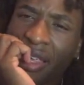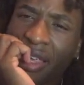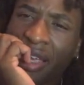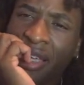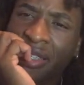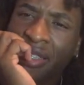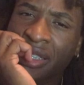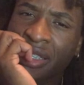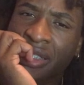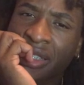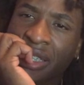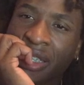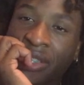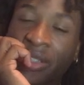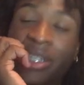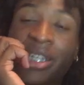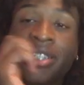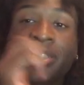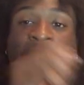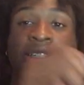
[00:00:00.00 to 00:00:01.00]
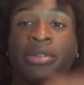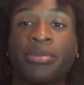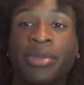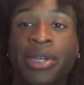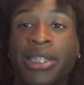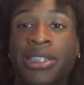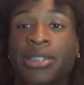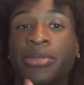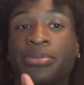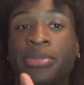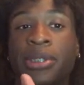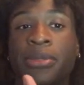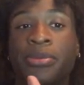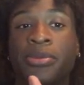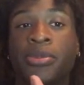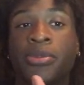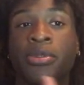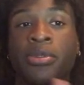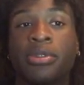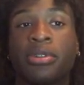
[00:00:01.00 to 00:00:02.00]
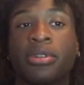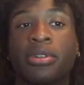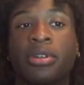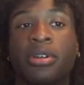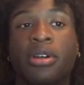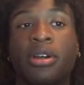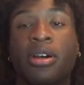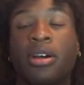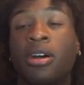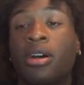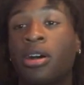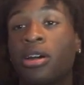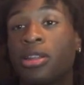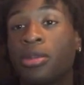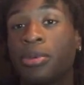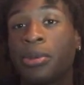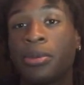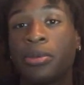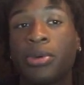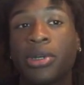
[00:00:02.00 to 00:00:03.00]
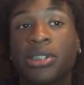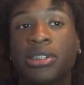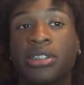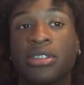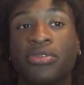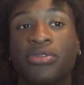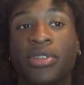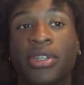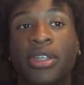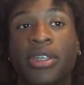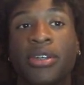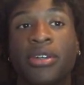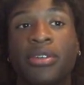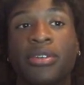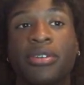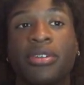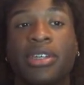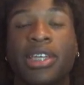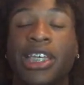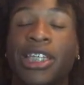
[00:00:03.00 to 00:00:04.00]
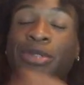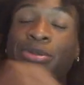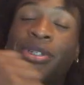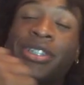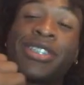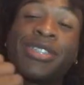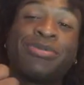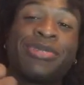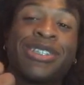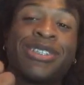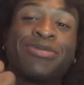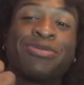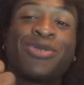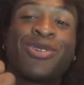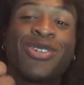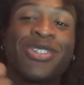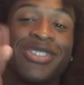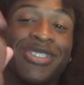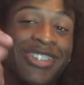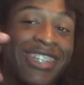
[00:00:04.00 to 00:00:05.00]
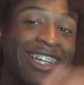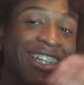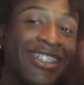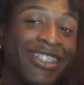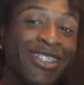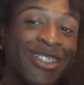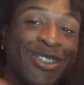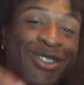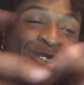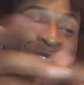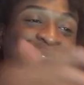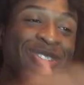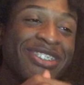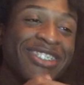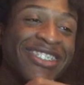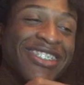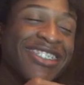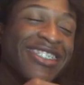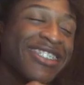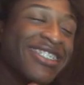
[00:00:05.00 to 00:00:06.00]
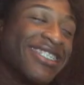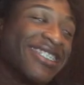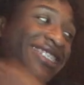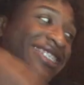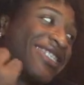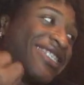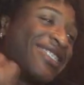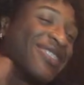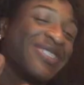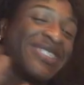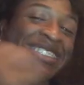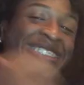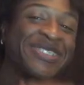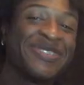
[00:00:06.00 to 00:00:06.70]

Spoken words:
as I said, you guys are amazing people. All the people watching the video, especially my supporters, you guys are the cool ones, you know. You feel